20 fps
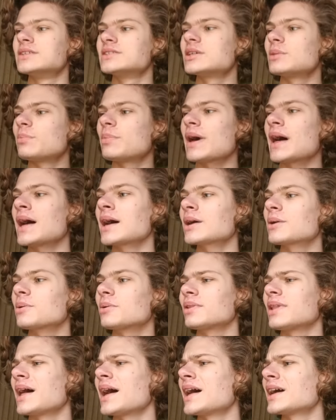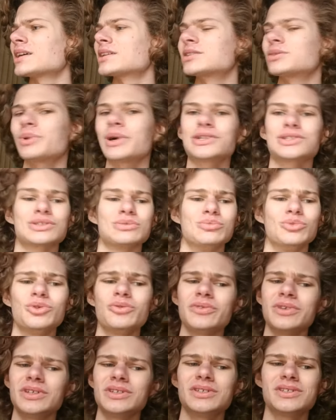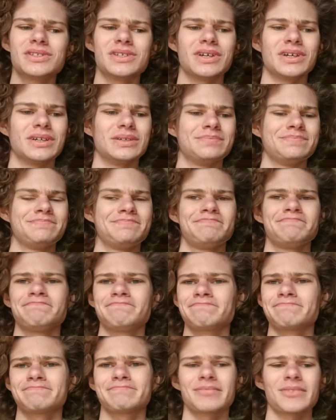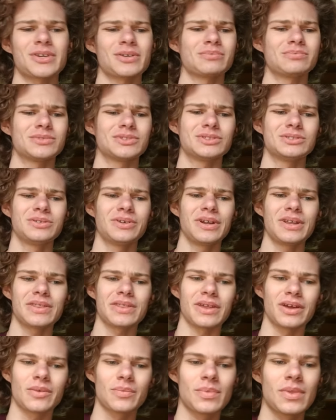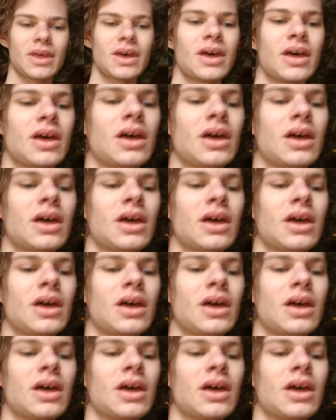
Sit back, relax, watch some movies, uh, just do anything.